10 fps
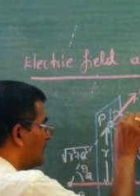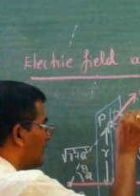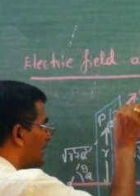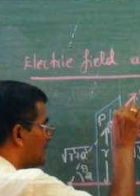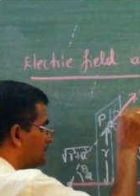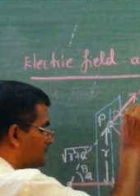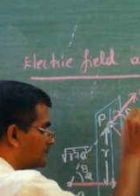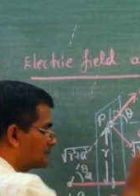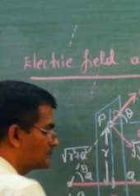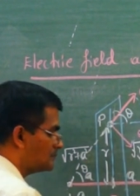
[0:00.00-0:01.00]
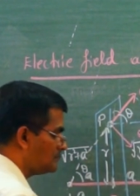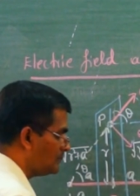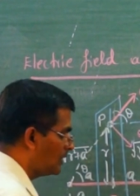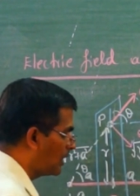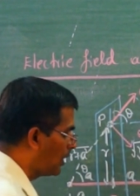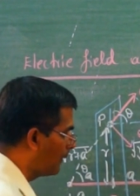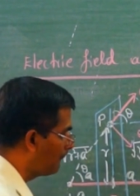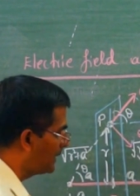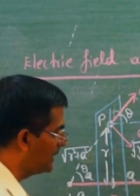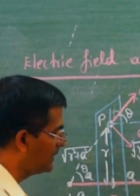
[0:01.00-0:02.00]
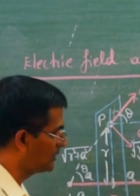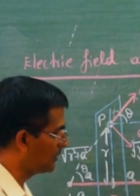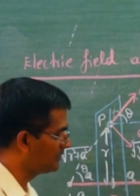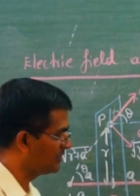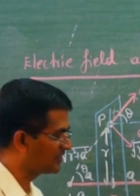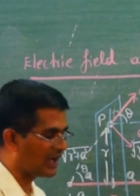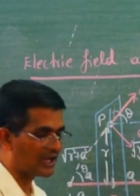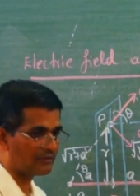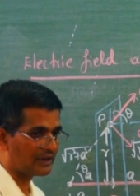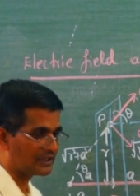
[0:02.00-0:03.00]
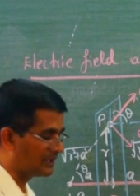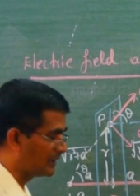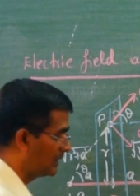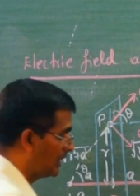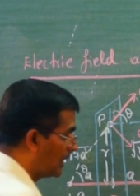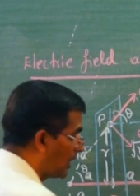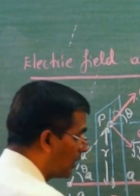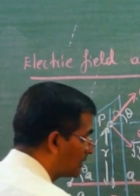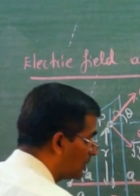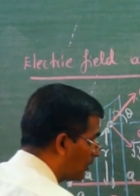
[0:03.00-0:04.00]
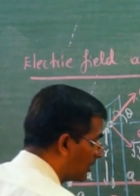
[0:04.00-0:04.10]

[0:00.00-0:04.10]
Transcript: Then the component of this R vector along the